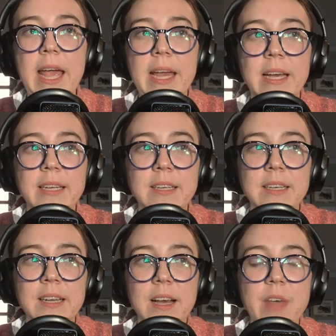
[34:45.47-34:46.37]

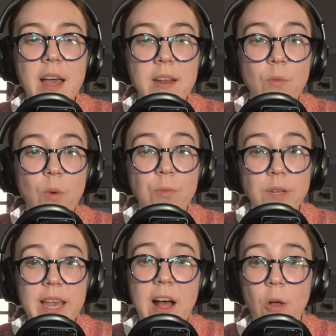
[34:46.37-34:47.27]
And that will
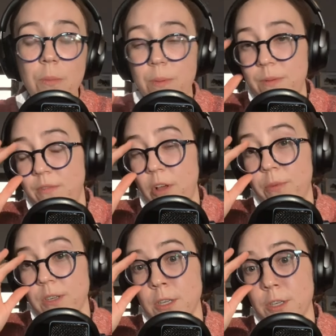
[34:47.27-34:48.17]
really help
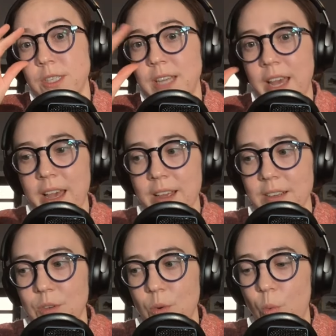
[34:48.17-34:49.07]
developers
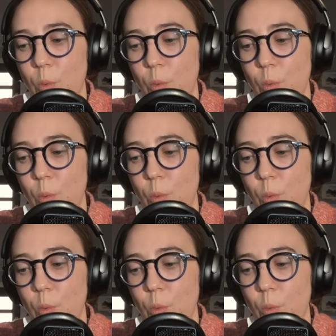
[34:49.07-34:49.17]
understand